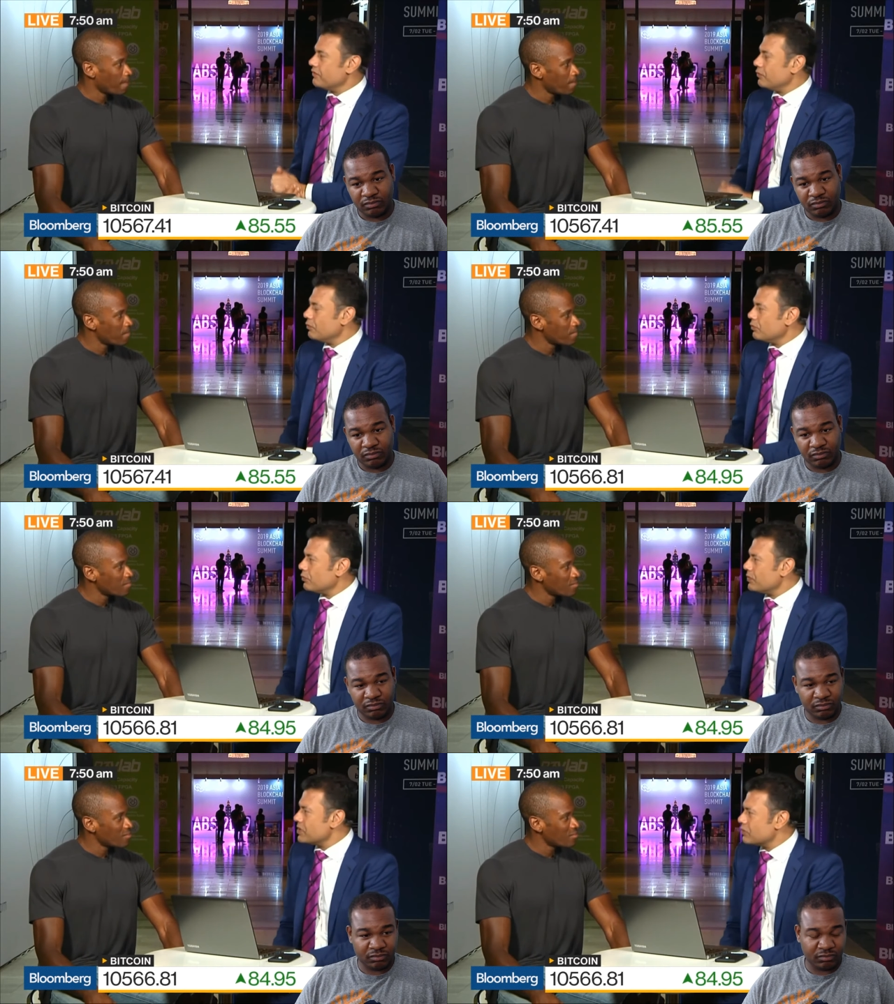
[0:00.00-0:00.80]
Speaker 1: sort of
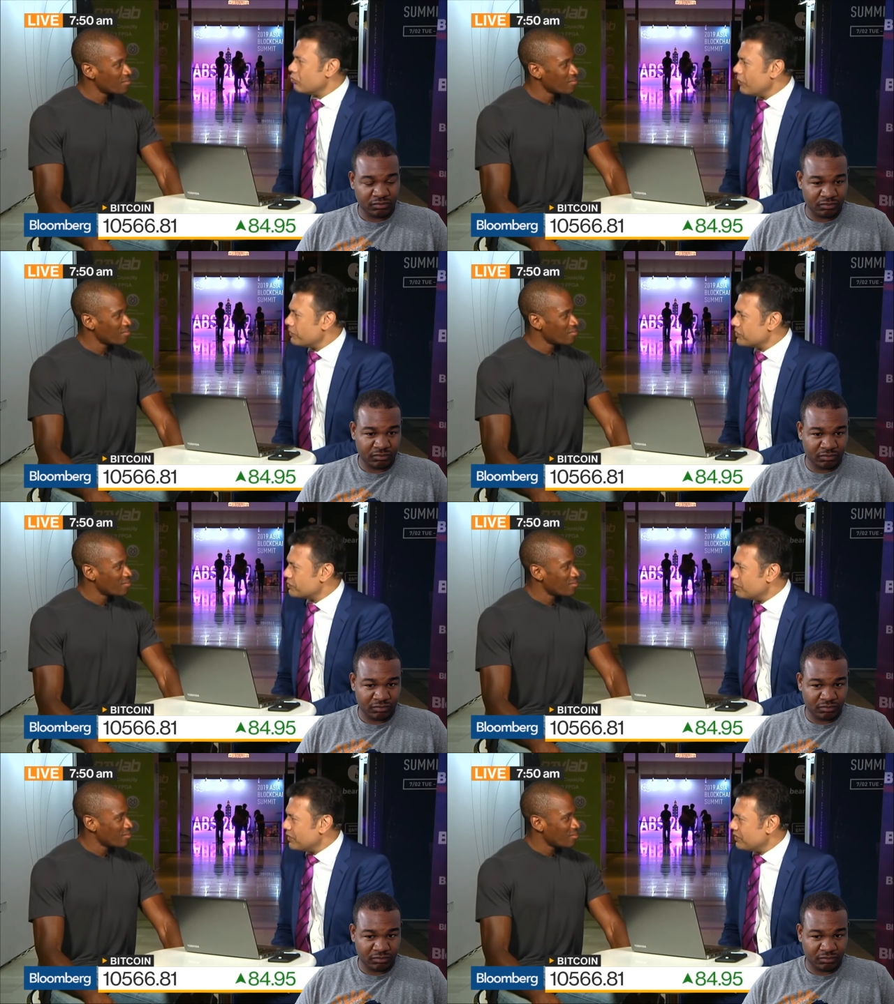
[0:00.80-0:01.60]
altcoin
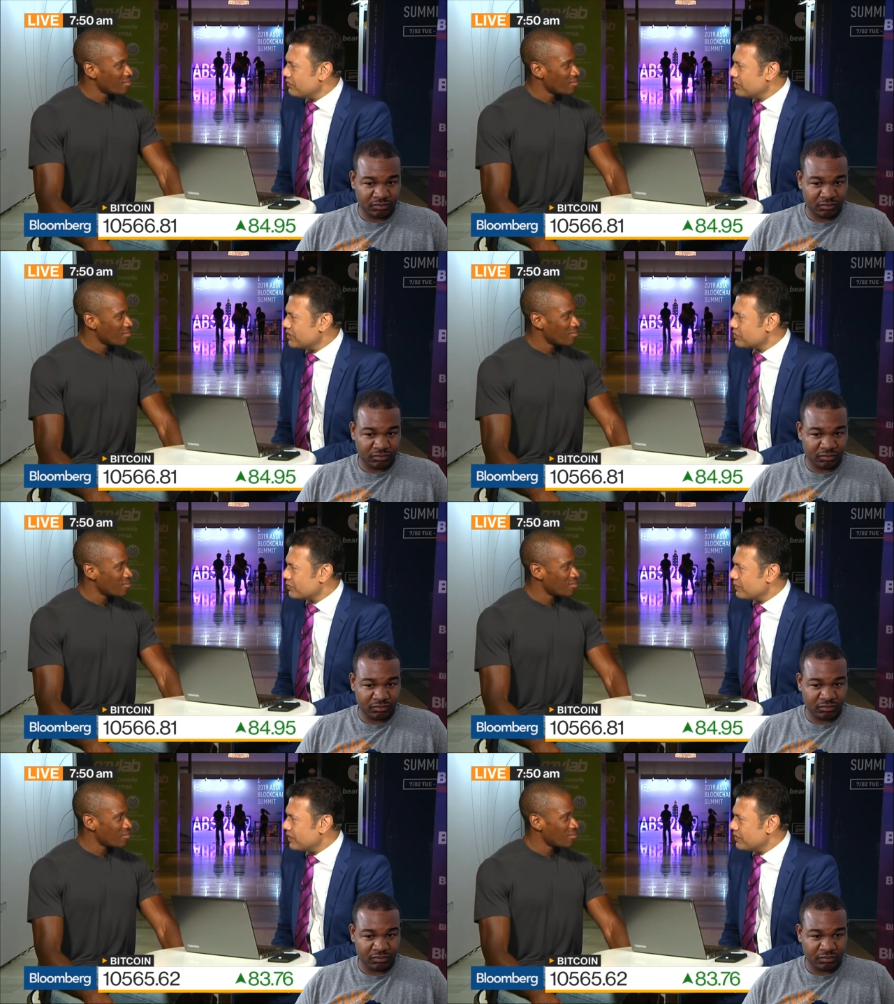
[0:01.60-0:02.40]
swaps as well. Now,
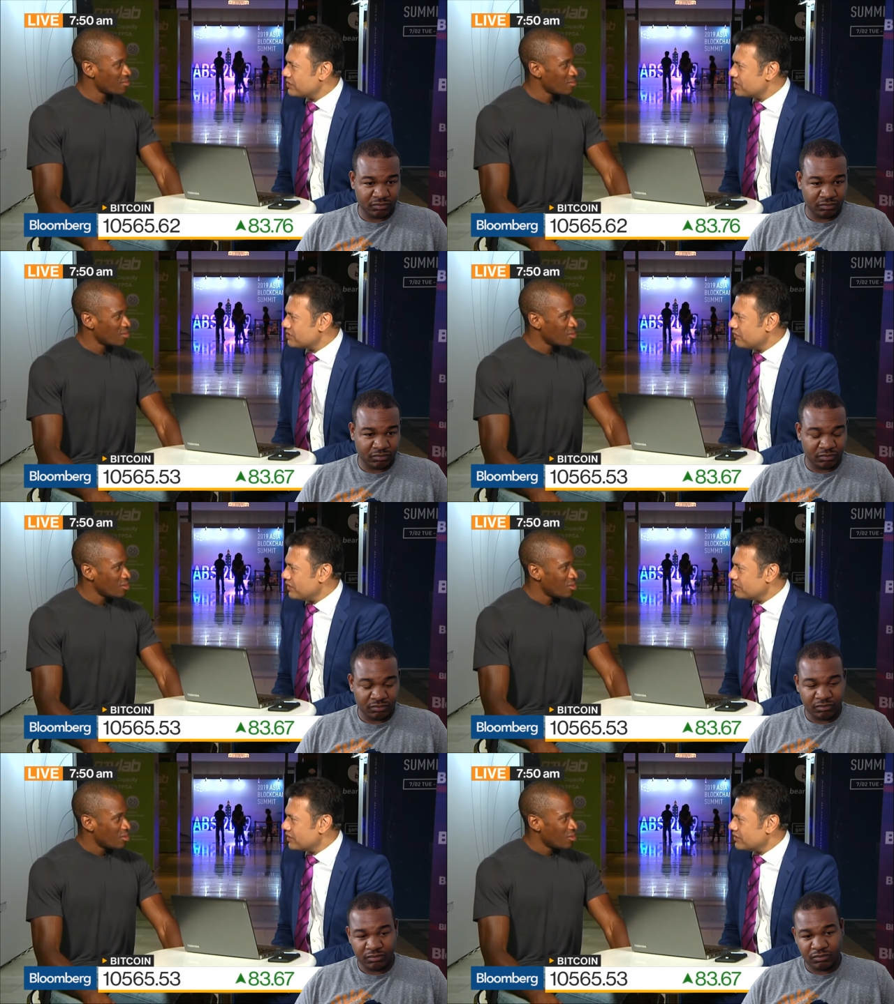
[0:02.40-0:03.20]
tell us all about these
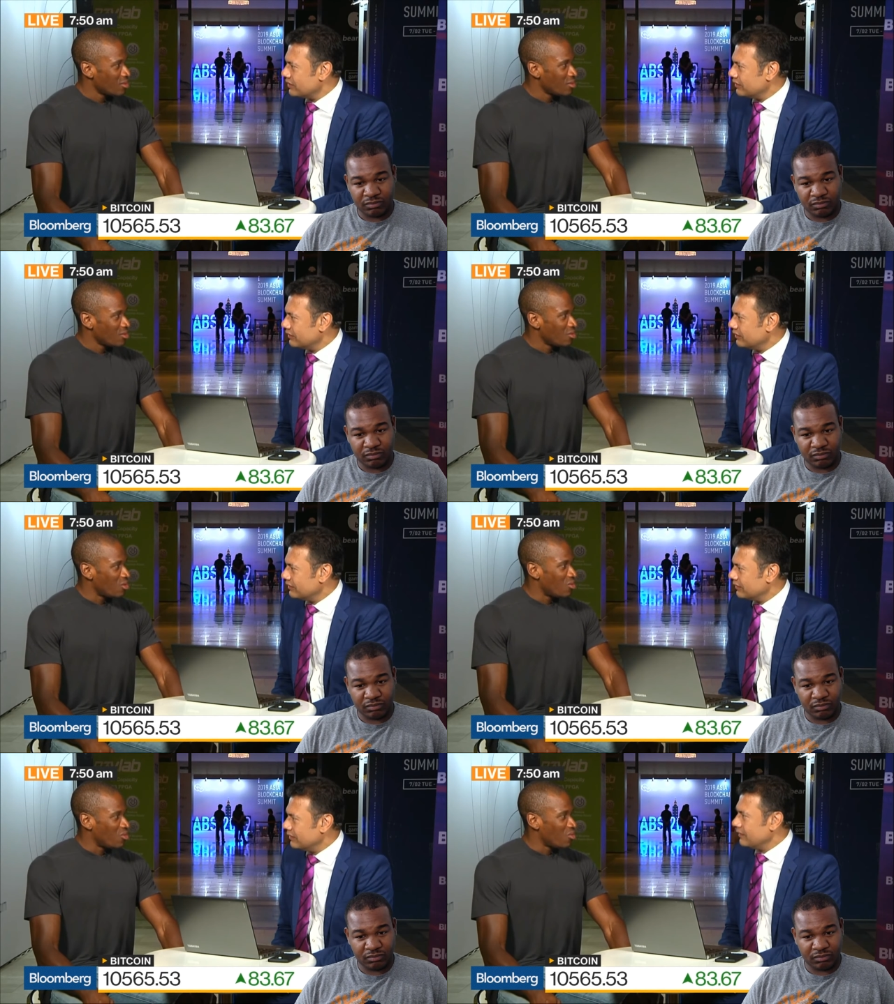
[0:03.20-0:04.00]
things. Very exciting.
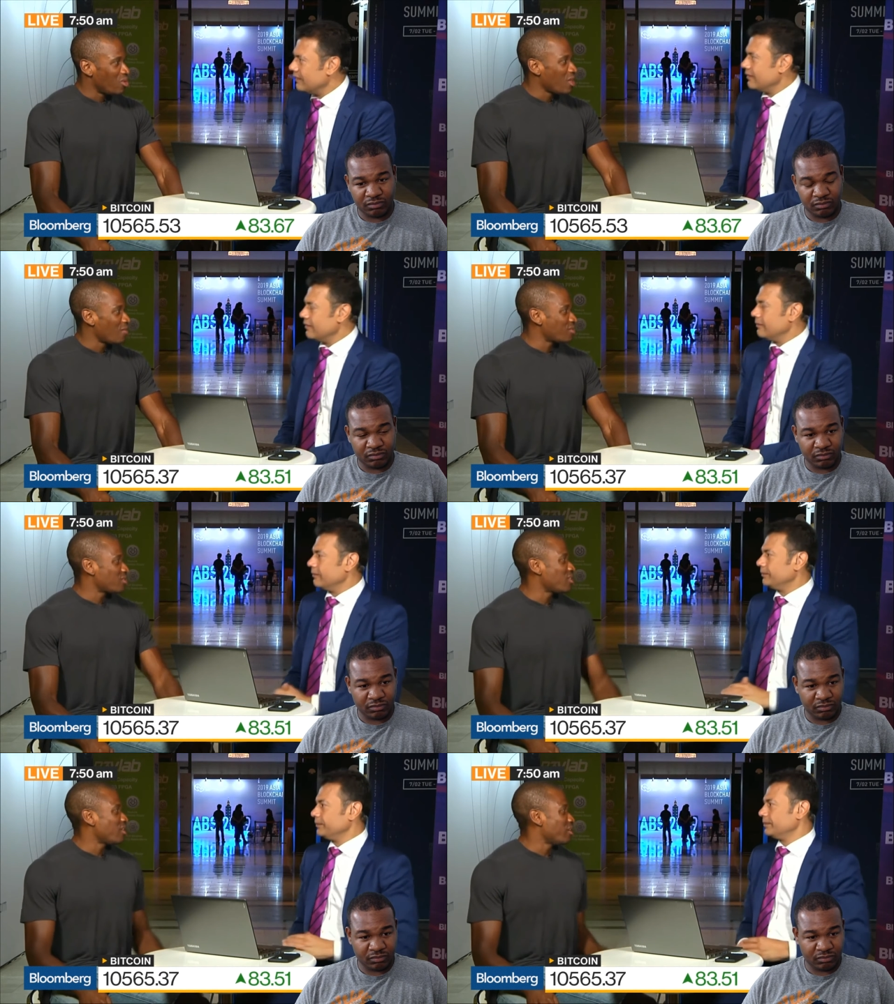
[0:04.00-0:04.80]
So we
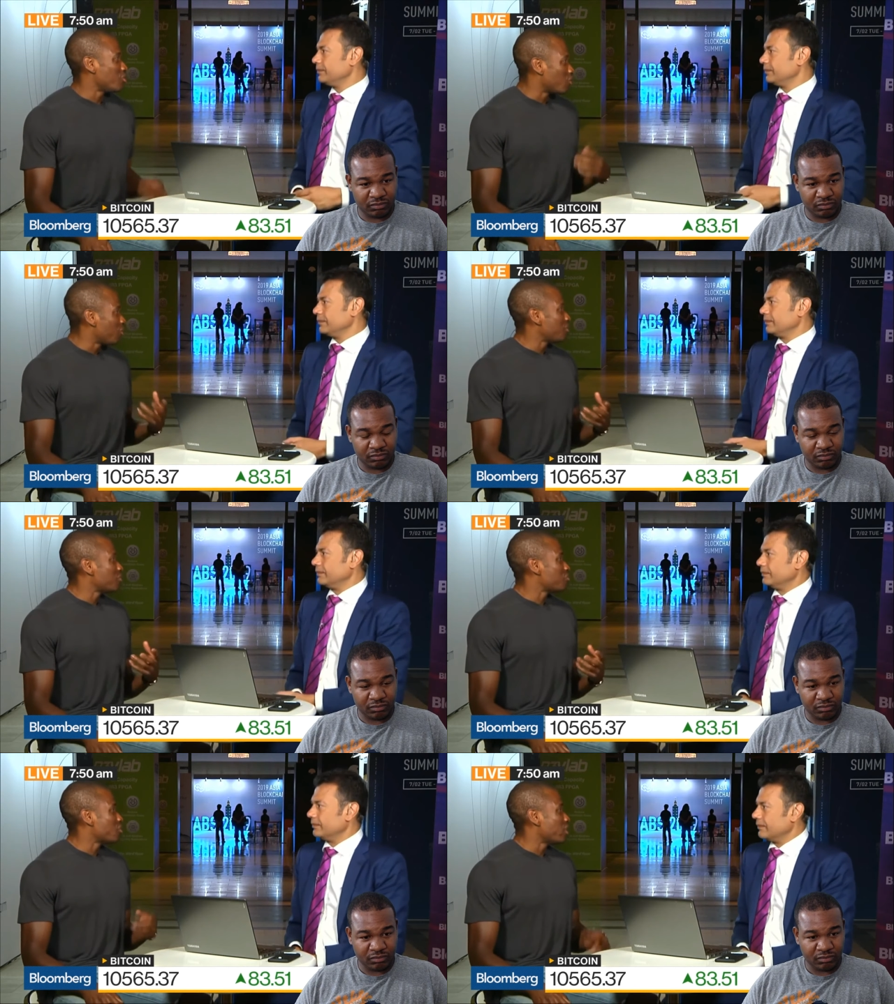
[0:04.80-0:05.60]
obviously are a
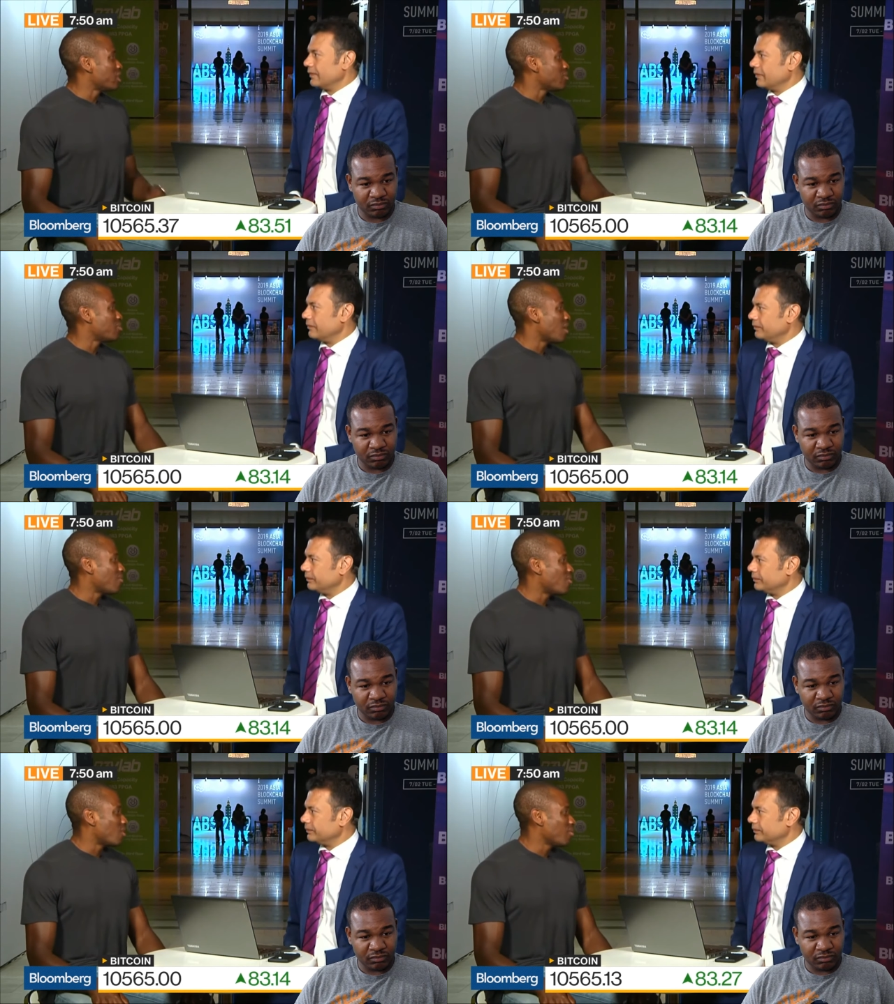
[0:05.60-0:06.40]
derivatives
Speaker 2: trading
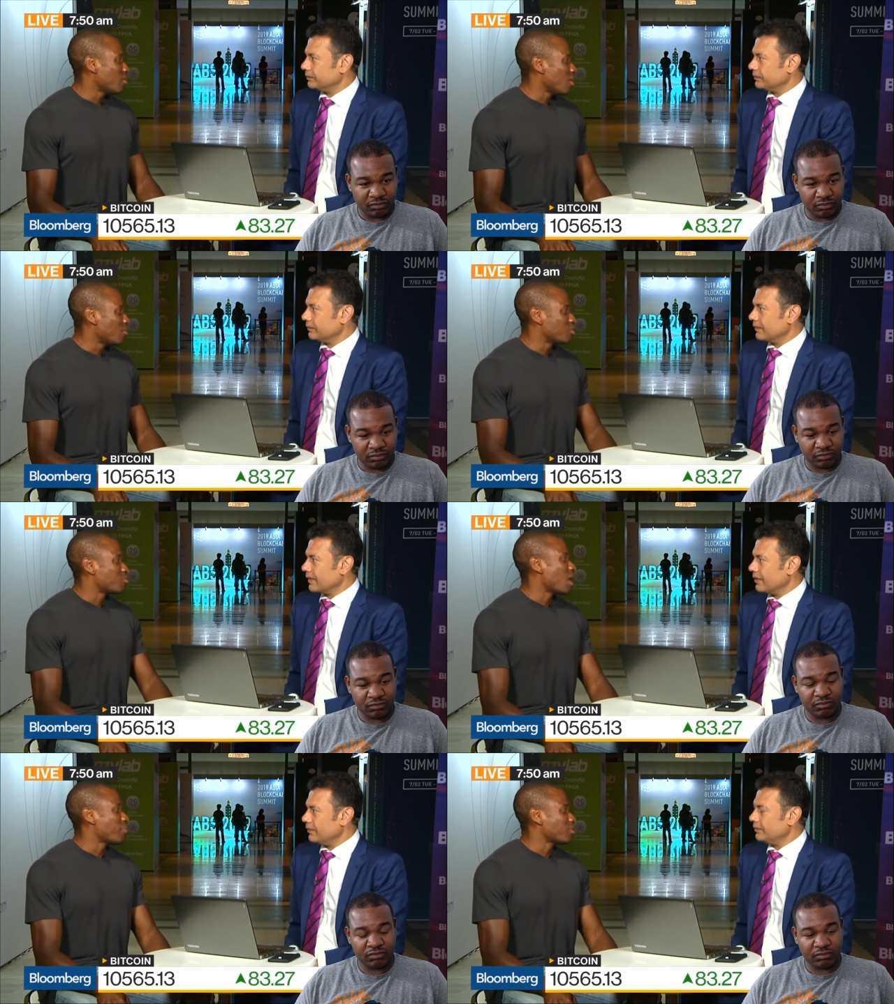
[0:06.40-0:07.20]
platform.
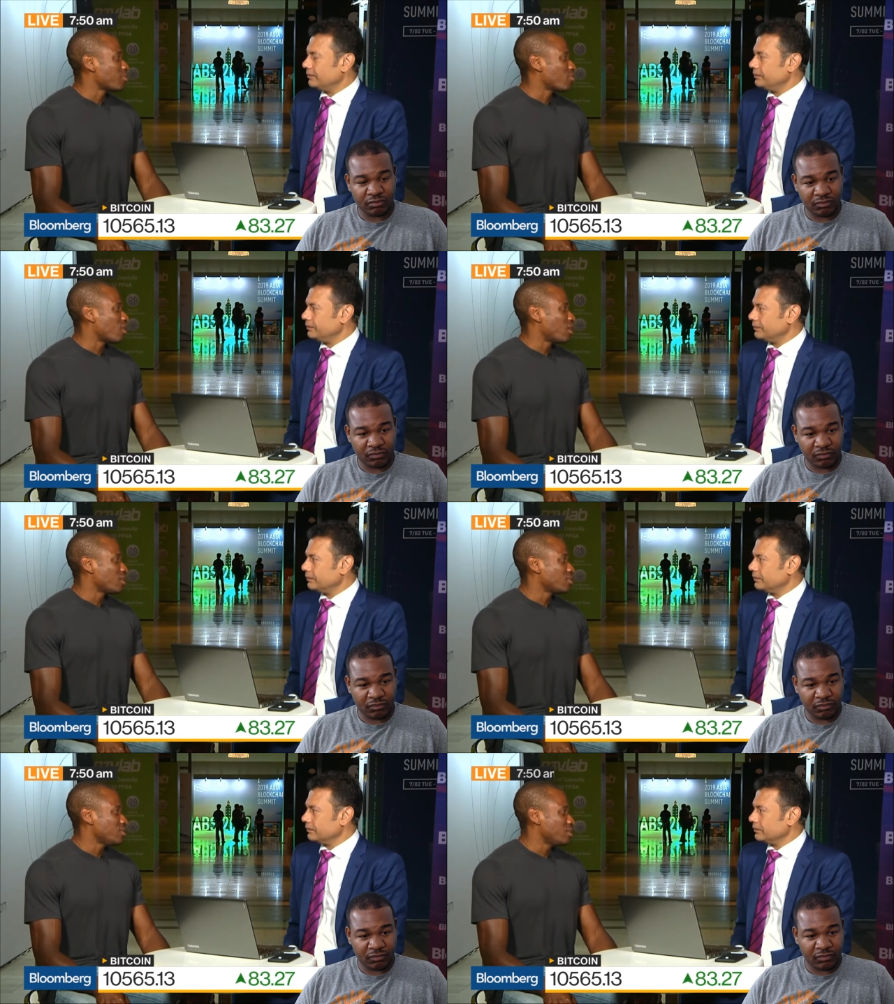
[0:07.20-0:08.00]
Our most popular
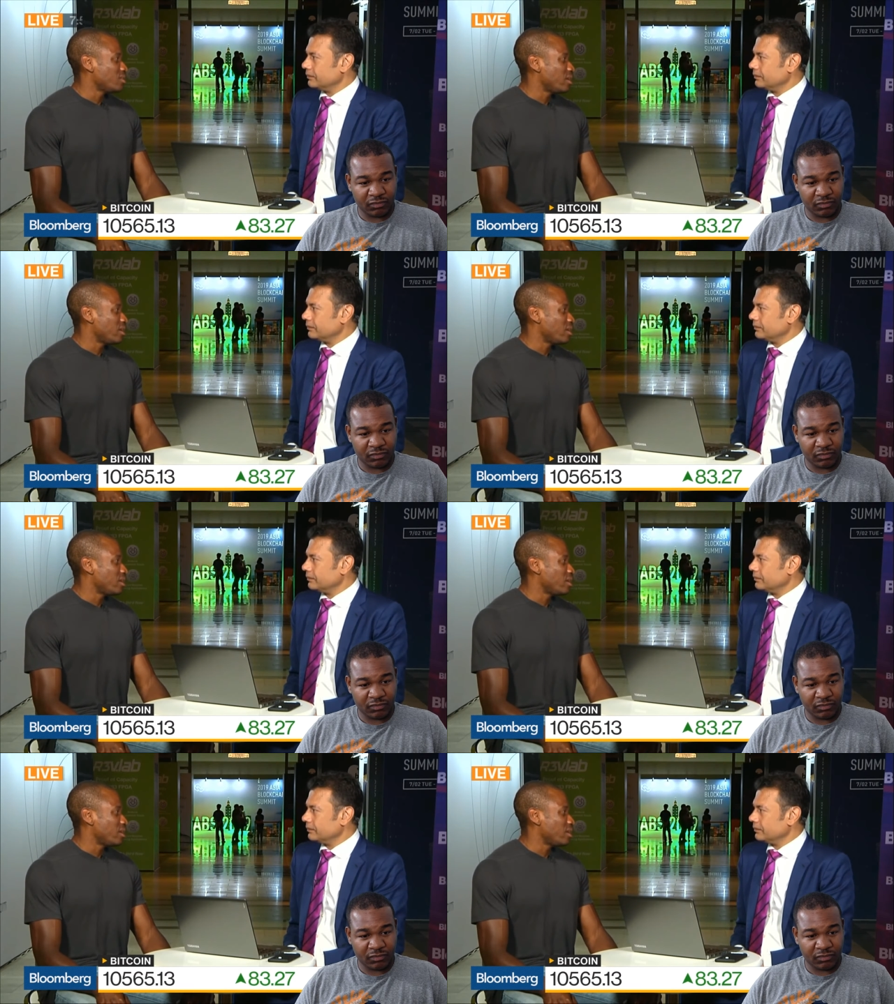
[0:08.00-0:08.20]
product